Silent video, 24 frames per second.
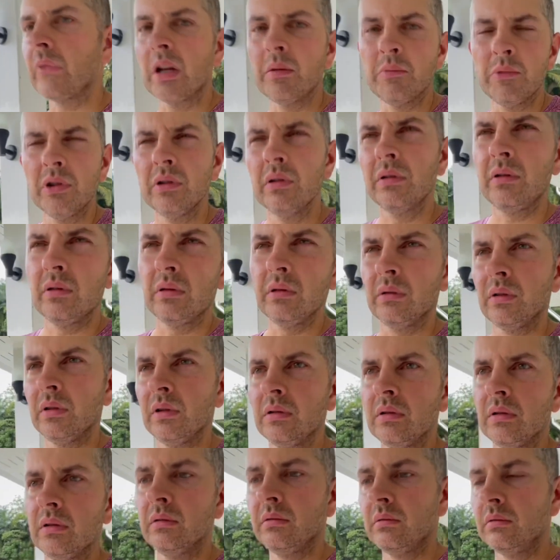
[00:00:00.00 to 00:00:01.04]
I might do it, I
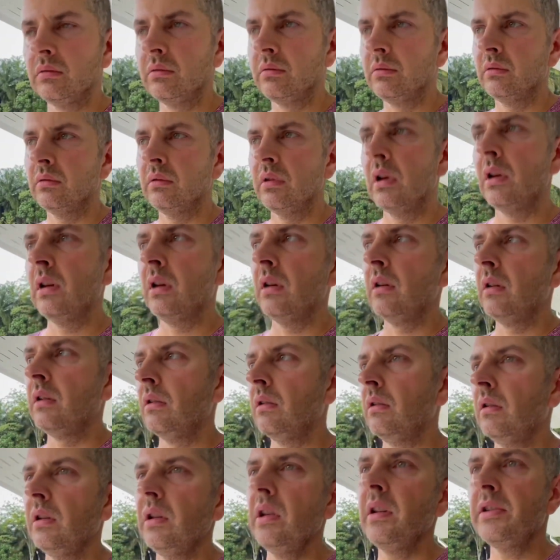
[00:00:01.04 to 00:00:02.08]
don't know.
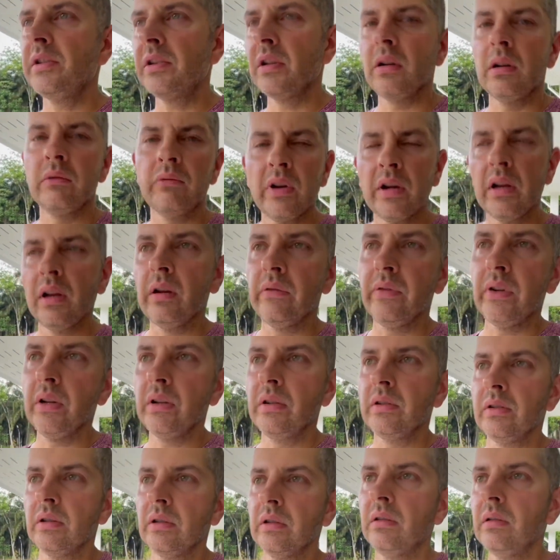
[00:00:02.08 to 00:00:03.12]
Or at least till I run out of
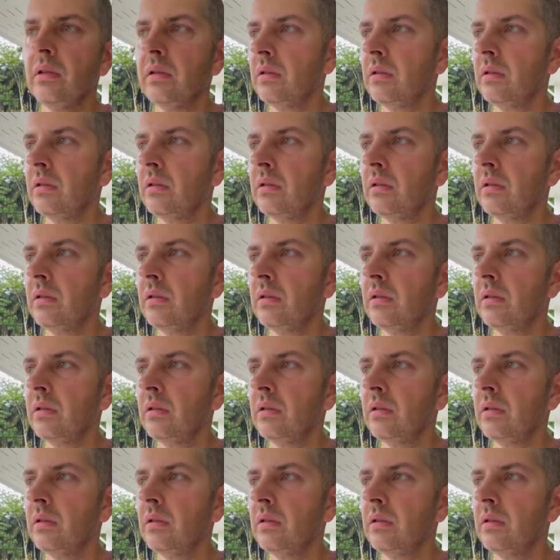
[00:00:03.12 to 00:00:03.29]
energy.